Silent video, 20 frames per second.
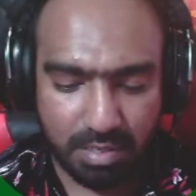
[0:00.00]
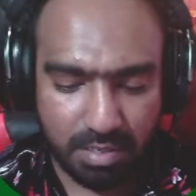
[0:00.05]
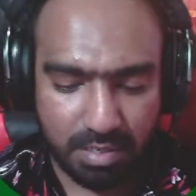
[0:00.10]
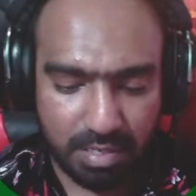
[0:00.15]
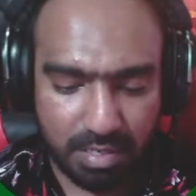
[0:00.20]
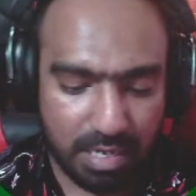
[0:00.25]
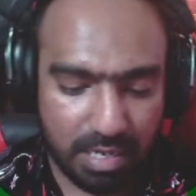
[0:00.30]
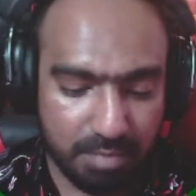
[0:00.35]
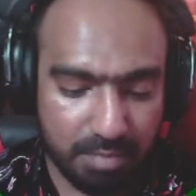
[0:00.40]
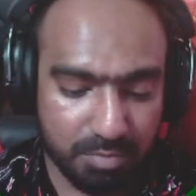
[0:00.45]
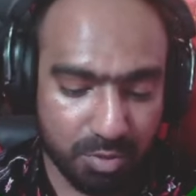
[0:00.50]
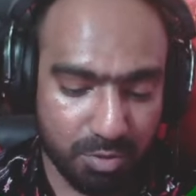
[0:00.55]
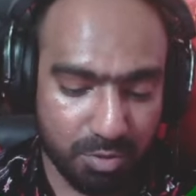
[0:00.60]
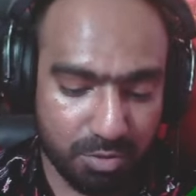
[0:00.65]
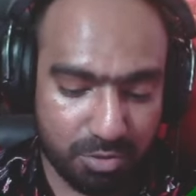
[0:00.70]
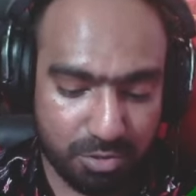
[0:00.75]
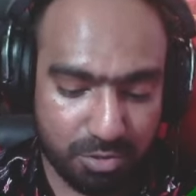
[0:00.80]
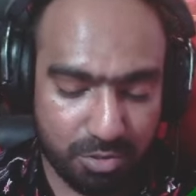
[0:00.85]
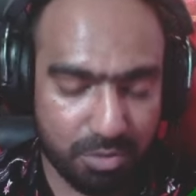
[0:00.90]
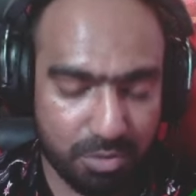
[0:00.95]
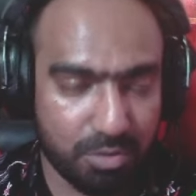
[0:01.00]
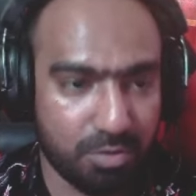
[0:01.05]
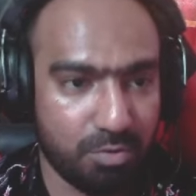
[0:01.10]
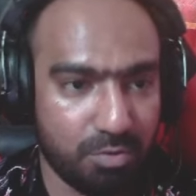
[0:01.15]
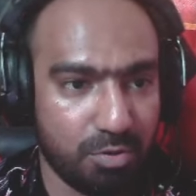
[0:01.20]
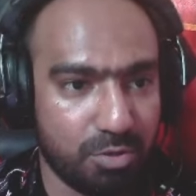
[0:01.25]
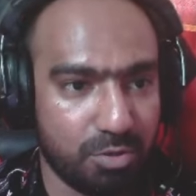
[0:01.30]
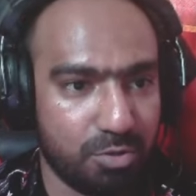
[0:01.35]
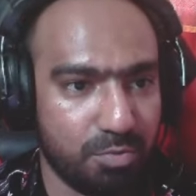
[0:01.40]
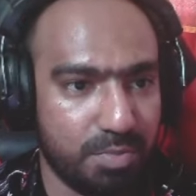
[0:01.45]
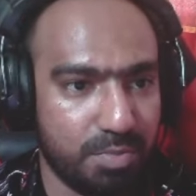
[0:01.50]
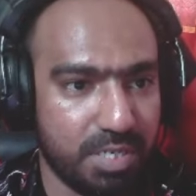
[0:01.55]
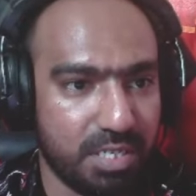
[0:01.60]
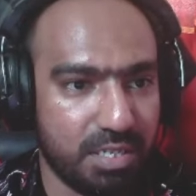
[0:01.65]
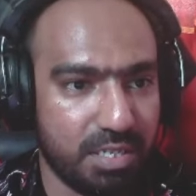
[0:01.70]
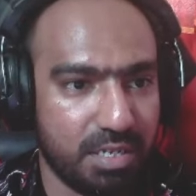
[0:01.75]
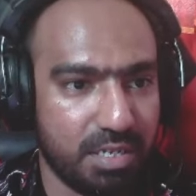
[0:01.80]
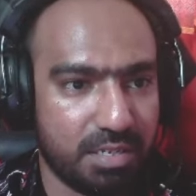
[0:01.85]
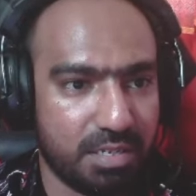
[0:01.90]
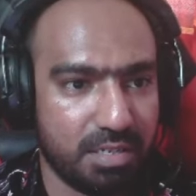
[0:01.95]
I'm not going to be
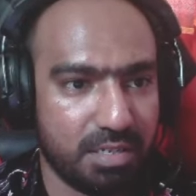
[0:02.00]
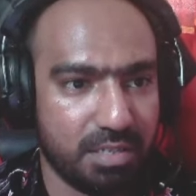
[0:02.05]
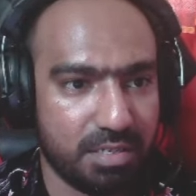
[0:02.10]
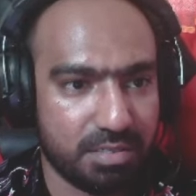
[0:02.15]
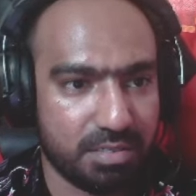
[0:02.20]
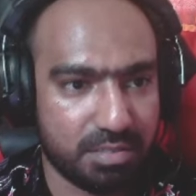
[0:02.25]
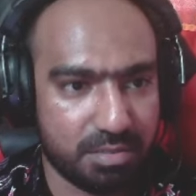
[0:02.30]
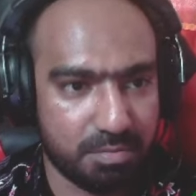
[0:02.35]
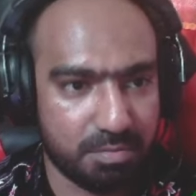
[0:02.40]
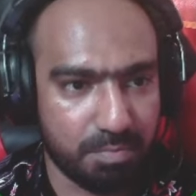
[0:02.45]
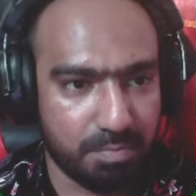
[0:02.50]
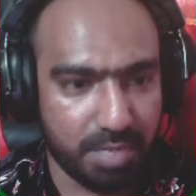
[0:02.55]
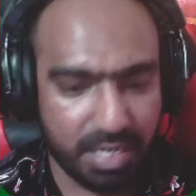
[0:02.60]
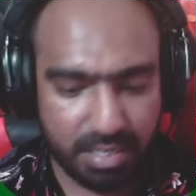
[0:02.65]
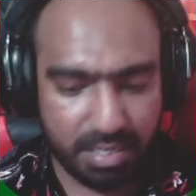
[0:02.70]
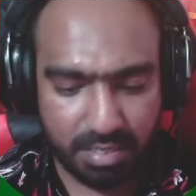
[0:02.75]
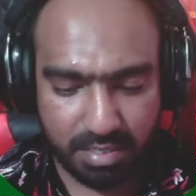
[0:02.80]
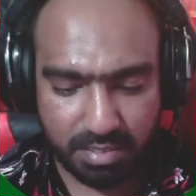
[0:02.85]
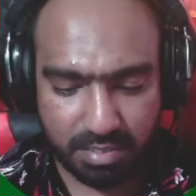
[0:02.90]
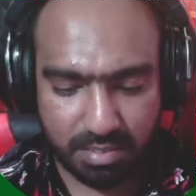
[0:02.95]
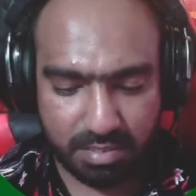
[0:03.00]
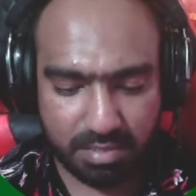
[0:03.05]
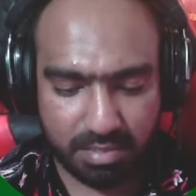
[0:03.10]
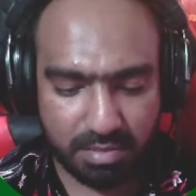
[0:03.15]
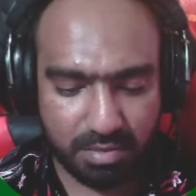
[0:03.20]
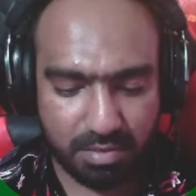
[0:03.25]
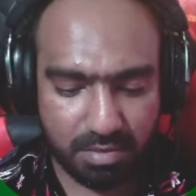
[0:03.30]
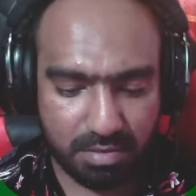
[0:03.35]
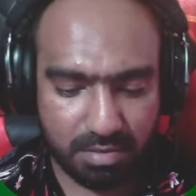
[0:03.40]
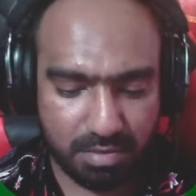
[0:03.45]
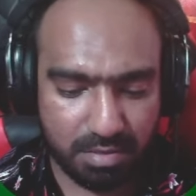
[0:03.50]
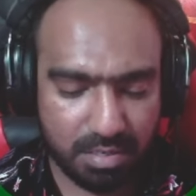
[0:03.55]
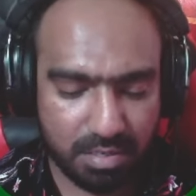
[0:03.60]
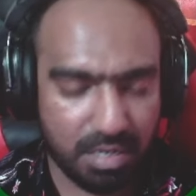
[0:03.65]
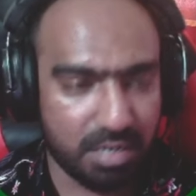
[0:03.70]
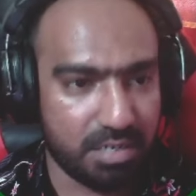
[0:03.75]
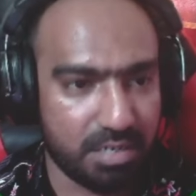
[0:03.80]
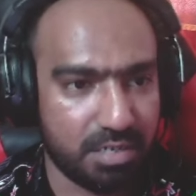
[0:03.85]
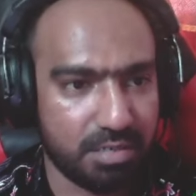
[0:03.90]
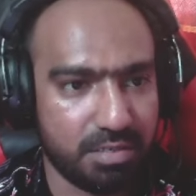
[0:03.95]
like, let's make it
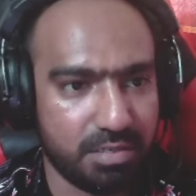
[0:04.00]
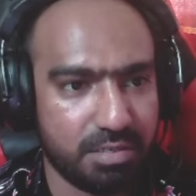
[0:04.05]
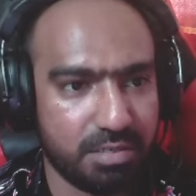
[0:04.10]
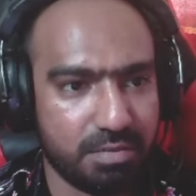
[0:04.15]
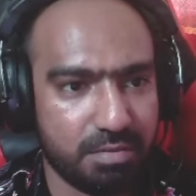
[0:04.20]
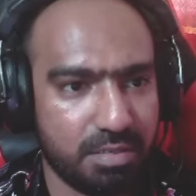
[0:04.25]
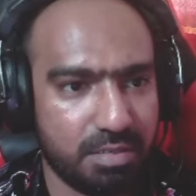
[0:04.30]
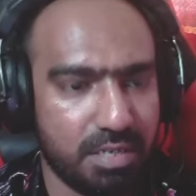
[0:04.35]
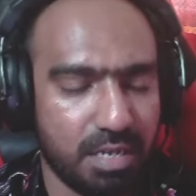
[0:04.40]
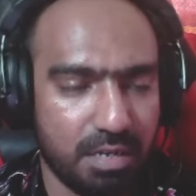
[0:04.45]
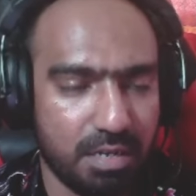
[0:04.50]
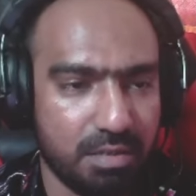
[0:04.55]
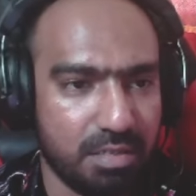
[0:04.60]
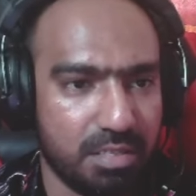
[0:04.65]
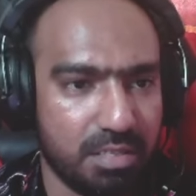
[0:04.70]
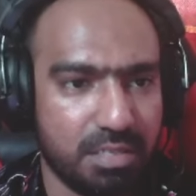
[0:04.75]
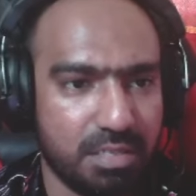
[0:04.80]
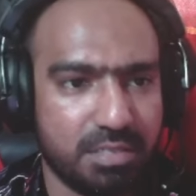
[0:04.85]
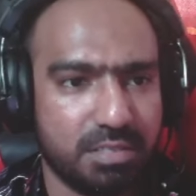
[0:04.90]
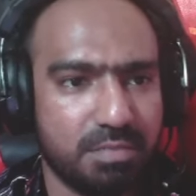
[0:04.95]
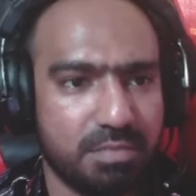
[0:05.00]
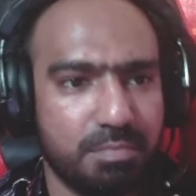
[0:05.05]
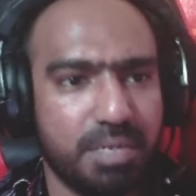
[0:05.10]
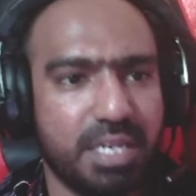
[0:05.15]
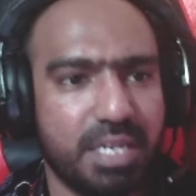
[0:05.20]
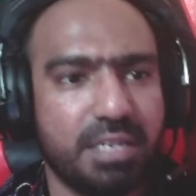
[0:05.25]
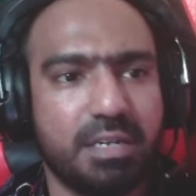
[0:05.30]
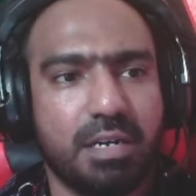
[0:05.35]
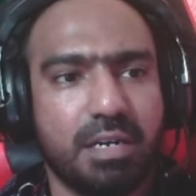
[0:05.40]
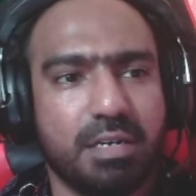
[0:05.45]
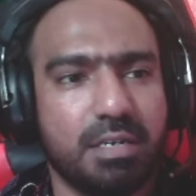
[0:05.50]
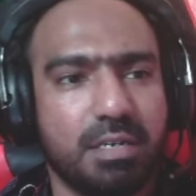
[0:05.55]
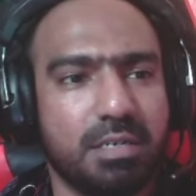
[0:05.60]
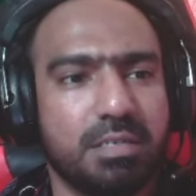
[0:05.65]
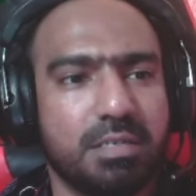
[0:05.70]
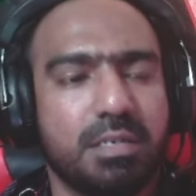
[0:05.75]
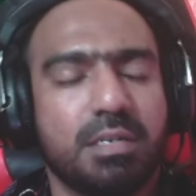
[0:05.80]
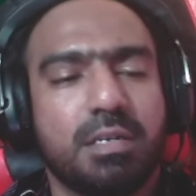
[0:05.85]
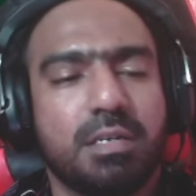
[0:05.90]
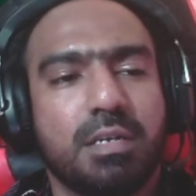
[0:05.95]
100. Yeah, let's make it 100.
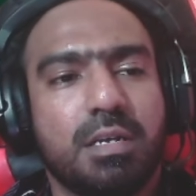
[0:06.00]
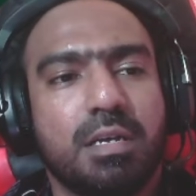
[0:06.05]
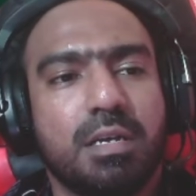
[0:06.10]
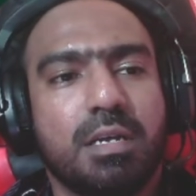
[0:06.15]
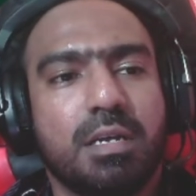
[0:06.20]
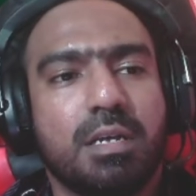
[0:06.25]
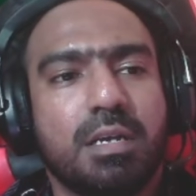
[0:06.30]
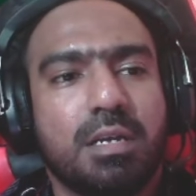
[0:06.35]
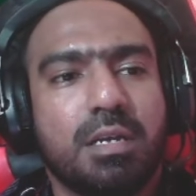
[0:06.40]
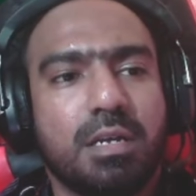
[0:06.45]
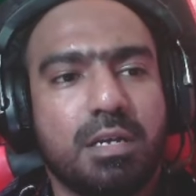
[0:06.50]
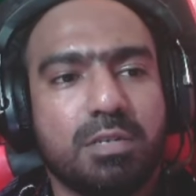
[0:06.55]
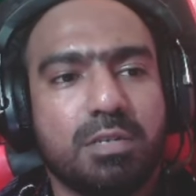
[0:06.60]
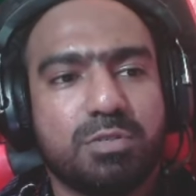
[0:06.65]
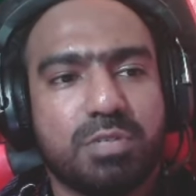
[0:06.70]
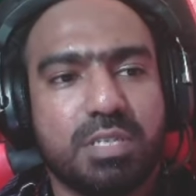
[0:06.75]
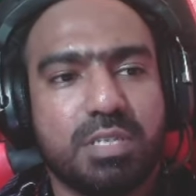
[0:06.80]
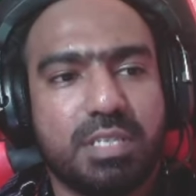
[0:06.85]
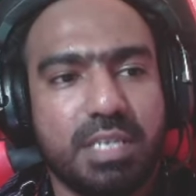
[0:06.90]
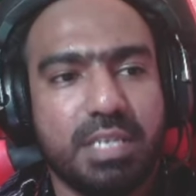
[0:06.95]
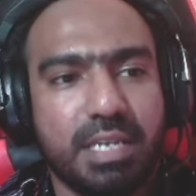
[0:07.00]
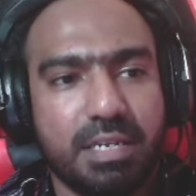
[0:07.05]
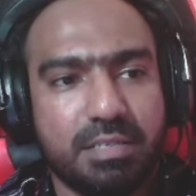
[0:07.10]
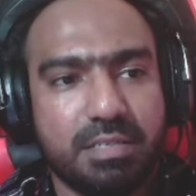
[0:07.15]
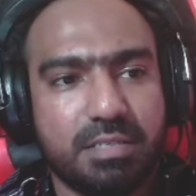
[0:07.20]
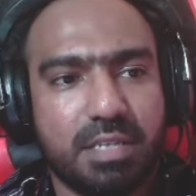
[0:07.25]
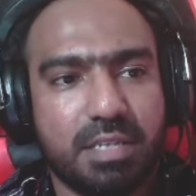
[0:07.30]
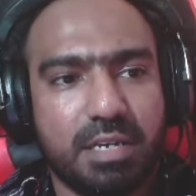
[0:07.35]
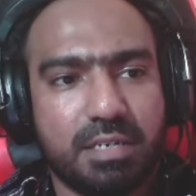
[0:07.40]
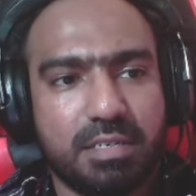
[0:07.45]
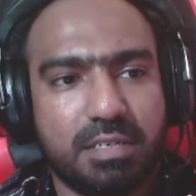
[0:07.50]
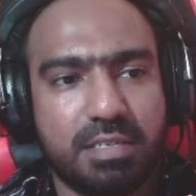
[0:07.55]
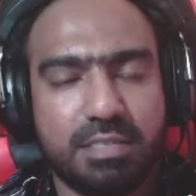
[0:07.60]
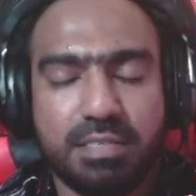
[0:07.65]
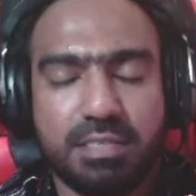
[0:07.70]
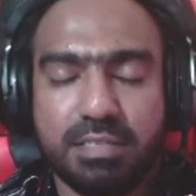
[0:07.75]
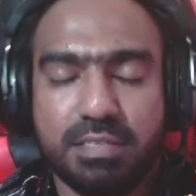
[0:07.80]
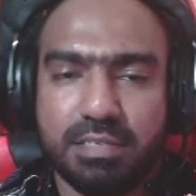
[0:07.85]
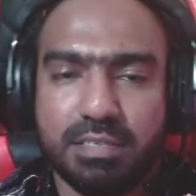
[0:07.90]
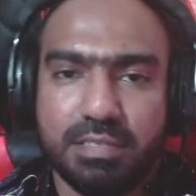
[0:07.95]
So the thing is that this
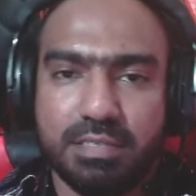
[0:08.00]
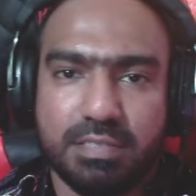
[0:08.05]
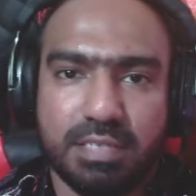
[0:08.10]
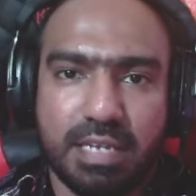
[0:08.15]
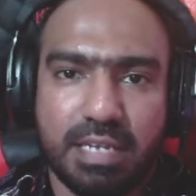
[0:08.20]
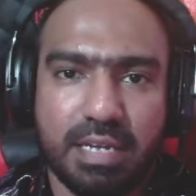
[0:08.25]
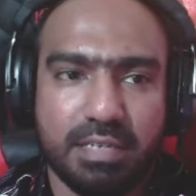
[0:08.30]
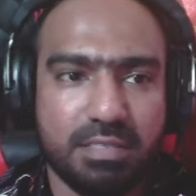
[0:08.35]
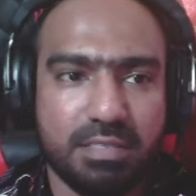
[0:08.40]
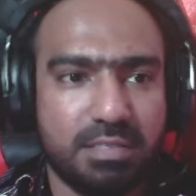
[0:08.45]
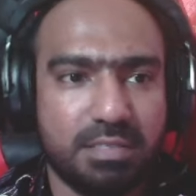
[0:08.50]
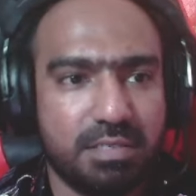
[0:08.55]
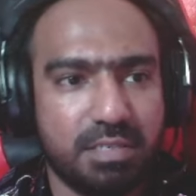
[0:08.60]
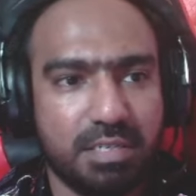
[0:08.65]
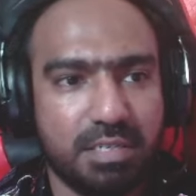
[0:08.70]
is, as